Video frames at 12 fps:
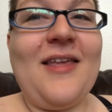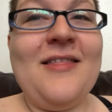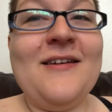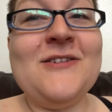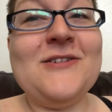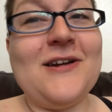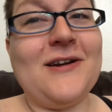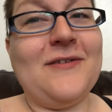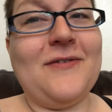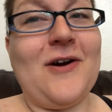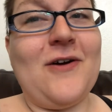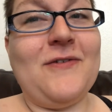There's not
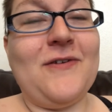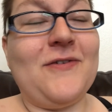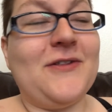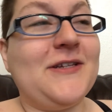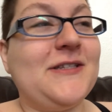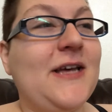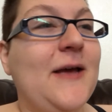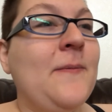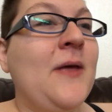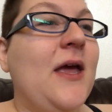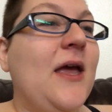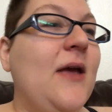enough coffee for this day.
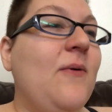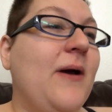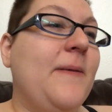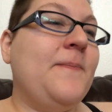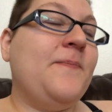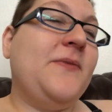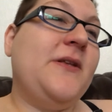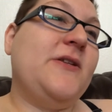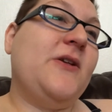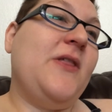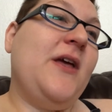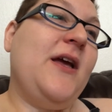Anyway,
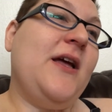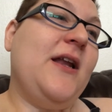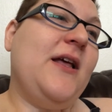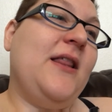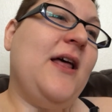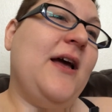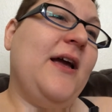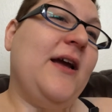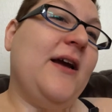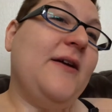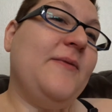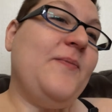so then, like,